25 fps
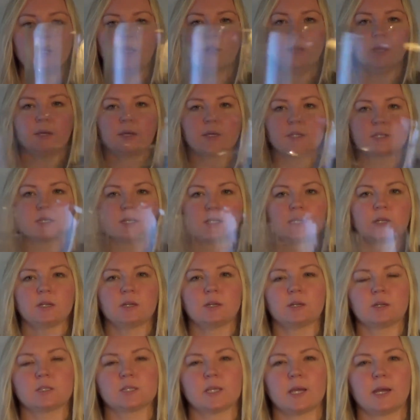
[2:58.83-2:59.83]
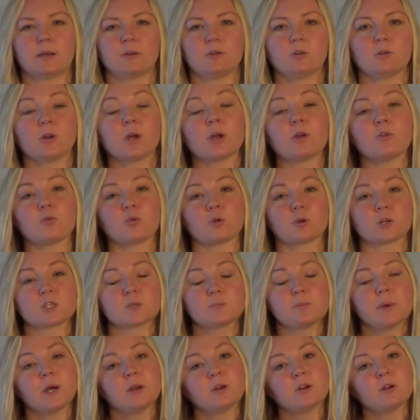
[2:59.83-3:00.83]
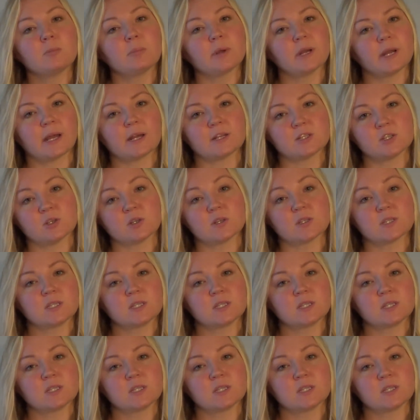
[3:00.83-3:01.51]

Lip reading: Like I said, an X-Acto knife works better, but as you can